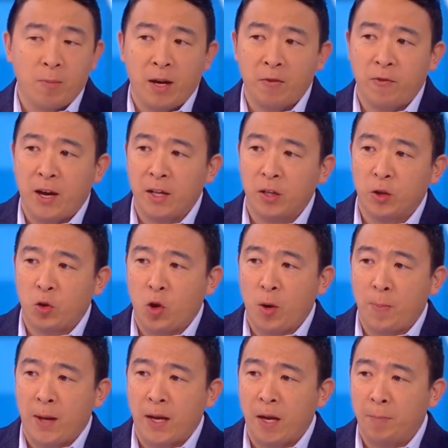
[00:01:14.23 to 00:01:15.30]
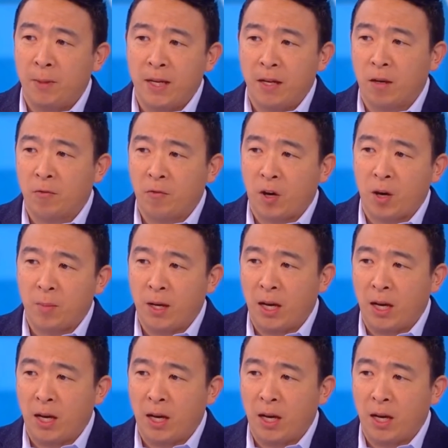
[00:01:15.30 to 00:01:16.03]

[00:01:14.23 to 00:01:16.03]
My father grew up on a peanut farm